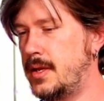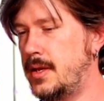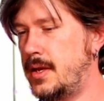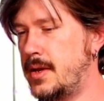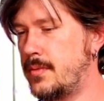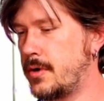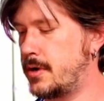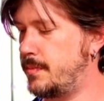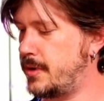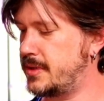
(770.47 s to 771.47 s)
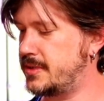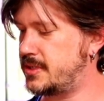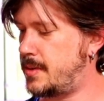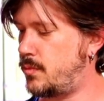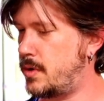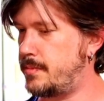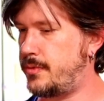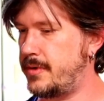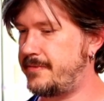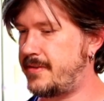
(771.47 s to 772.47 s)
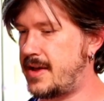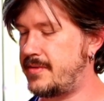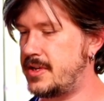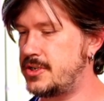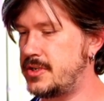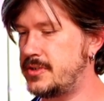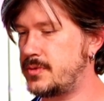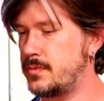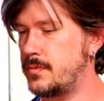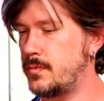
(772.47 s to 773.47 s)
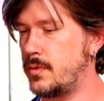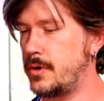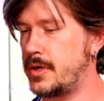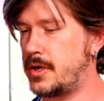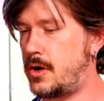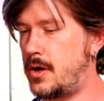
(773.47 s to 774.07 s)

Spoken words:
And we're going to bring this up 1.5 inches. We're going to call